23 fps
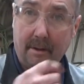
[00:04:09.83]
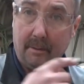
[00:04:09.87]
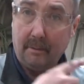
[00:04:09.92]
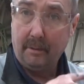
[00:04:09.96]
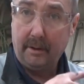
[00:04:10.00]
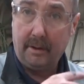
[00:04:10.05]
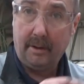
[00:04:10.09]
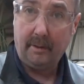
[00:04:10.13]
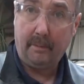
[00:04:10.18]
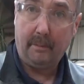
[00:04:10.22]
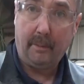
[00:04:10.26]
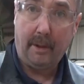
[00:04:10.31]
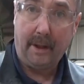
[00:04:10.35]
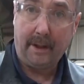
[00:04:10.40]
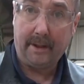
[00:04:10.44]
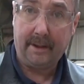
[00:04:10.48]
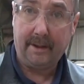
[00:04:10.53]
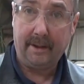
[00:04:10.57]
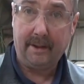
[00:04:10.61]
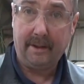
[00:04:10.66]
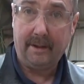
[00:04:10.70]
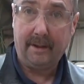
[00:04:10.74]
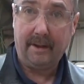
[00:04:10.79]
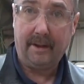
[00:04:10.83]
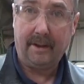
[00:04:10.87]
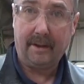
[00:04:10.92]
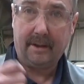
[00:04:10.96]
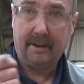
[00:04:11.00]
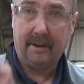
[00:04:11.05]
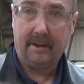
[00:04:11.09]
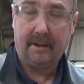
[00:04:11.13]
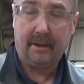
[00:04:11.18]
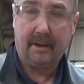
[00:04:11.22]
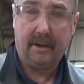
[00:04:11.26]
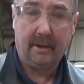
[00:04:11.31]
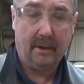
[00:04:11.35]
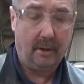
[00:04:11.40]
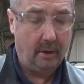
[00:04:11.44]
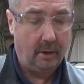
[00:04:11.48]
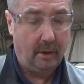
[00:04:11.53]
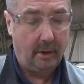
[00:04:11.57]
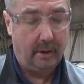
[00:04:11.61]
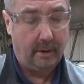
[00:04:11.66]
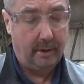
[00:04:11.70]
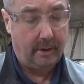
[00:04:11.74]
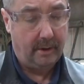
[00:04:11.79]
with the packer like a
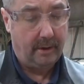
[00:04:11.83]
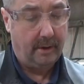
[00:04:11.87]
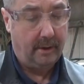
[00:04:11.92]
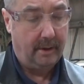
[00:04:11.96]
cord,